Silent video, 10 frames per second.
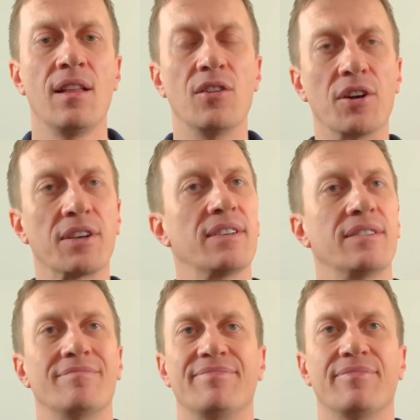Look,
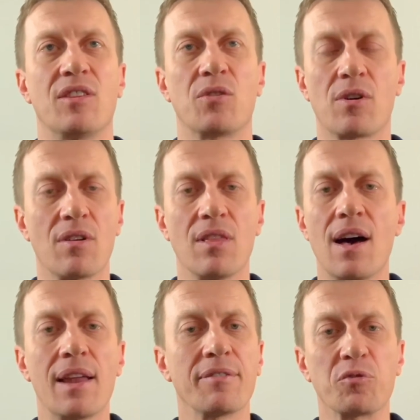there are a
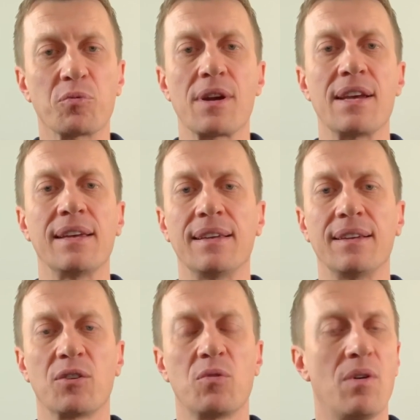lot of great,
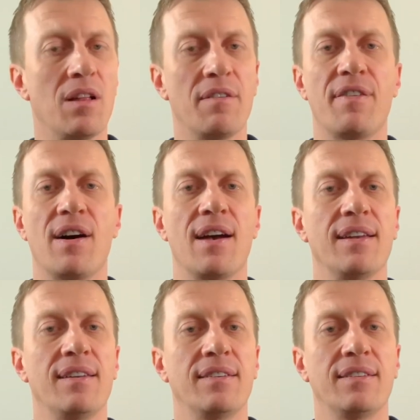
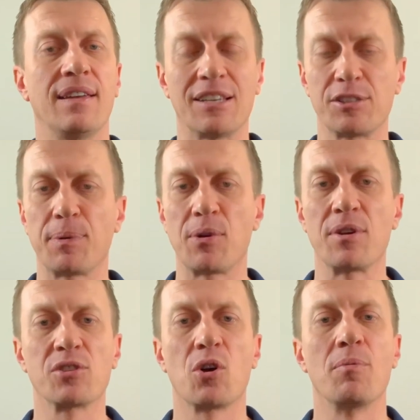qualified, and
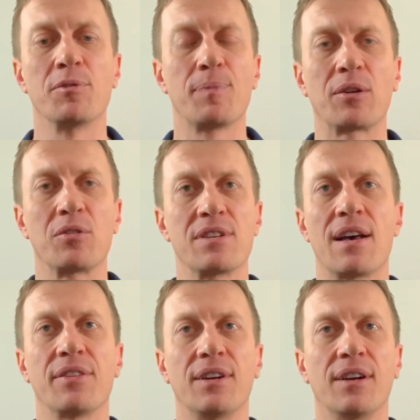experienced home inspectors
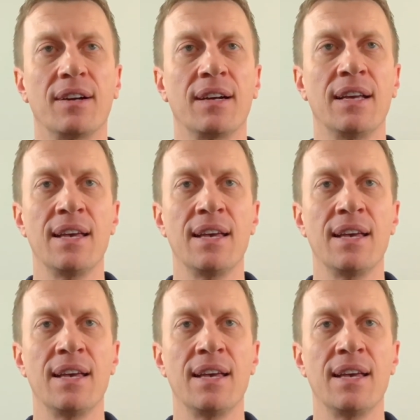out there